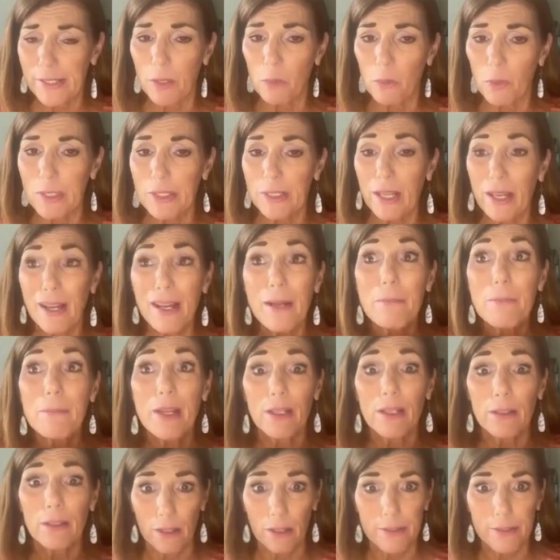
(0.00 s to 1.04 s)
are on sale.
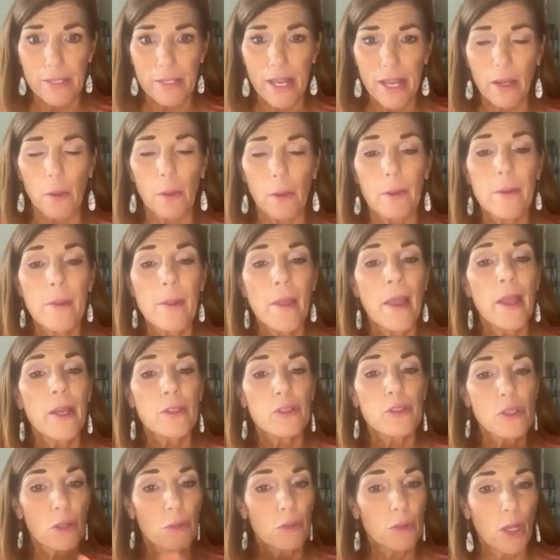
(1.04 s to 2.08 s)
So go on
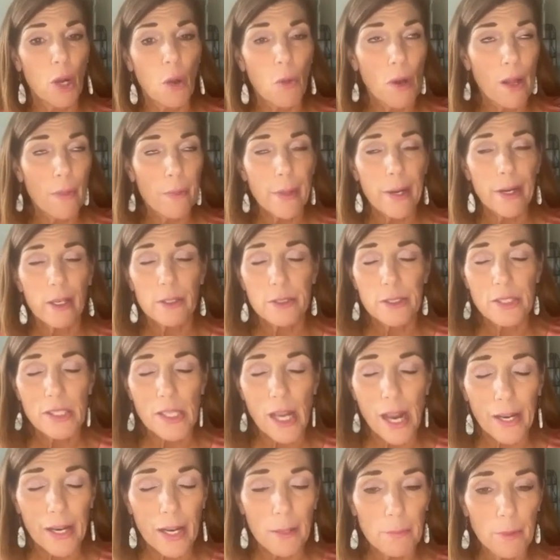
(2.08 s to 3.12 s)
there, stock up on what you
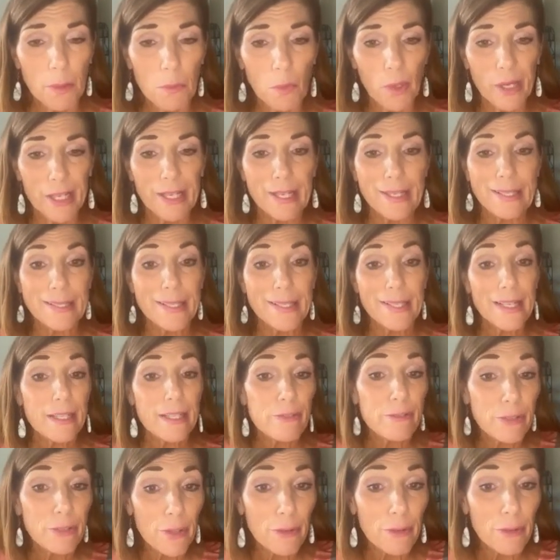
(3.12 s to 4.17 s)
need for the rest of the
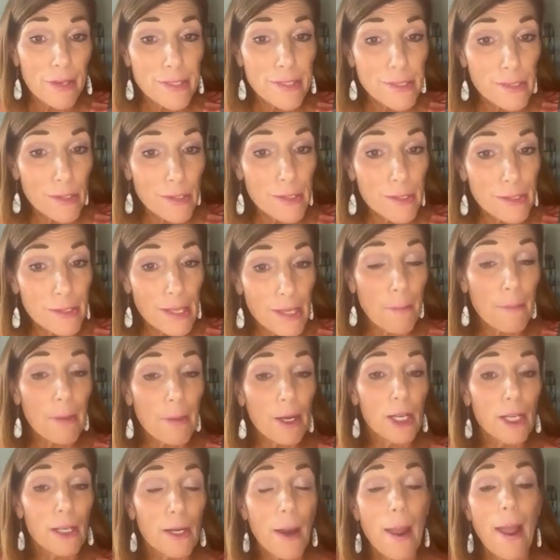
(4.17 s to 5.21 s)
summer
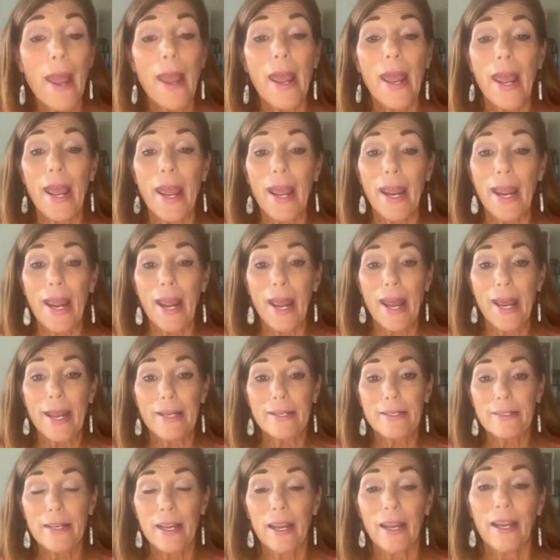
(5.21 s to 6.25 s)
and I will
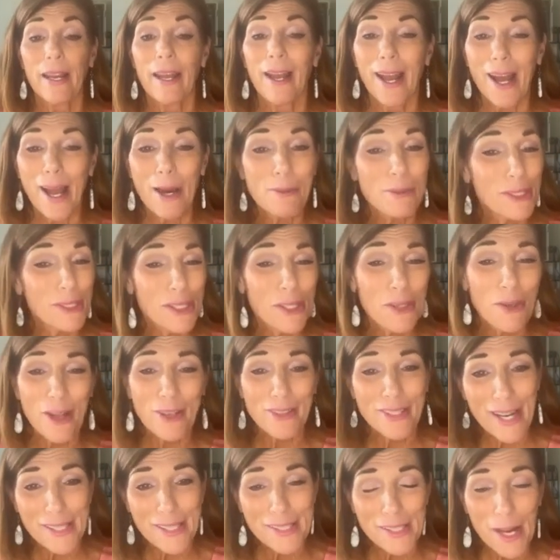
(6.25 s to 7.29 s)
see you all next time. Thanks
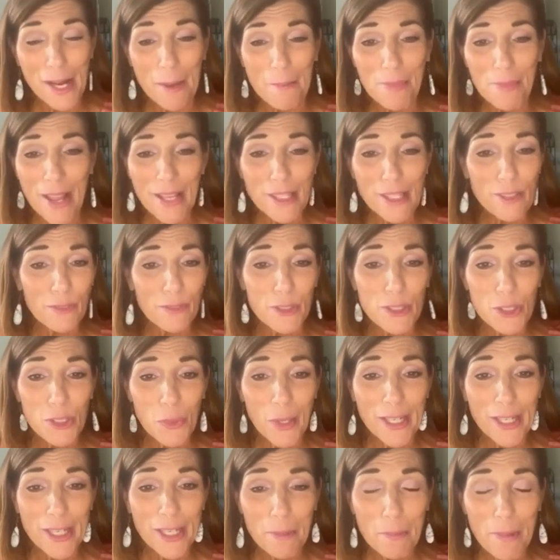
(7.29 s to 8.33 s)
for joining me.
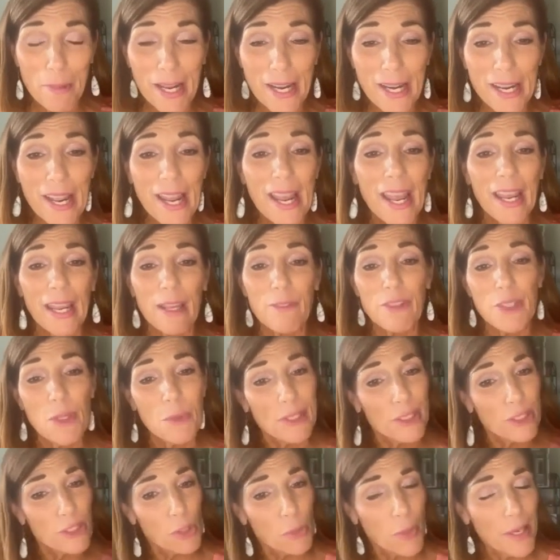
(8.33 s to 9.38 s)
If you enjoyed this
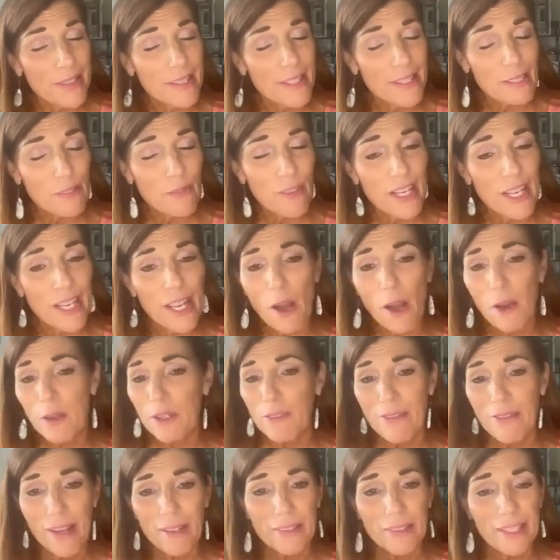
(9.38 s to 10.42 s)
video, you found any of my
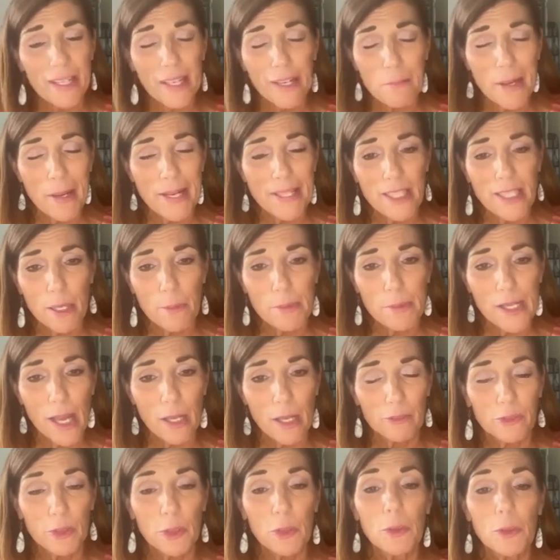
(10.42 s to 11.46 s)
tips helpful,
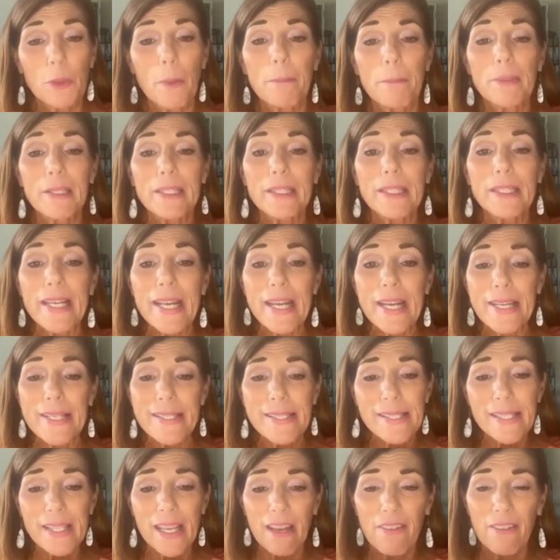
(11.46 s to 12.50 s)
please give it
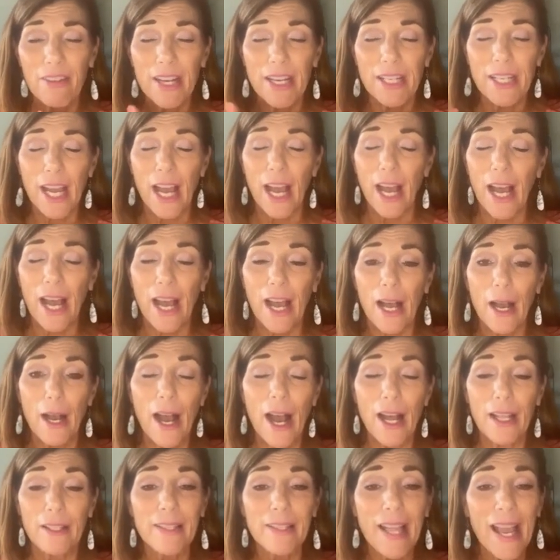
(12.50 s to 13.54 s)
uh, a like and a
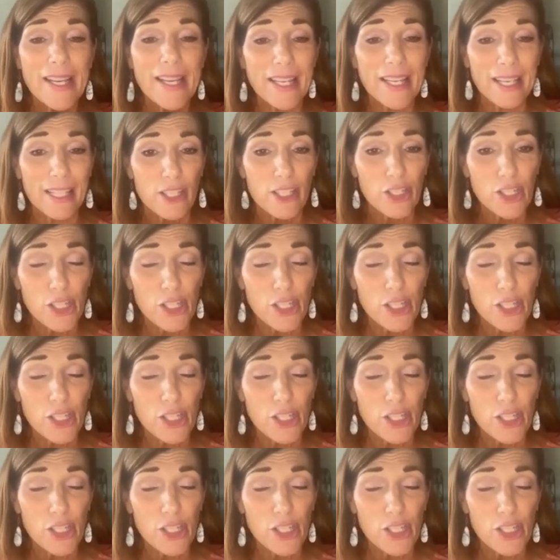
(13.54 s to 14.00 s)
share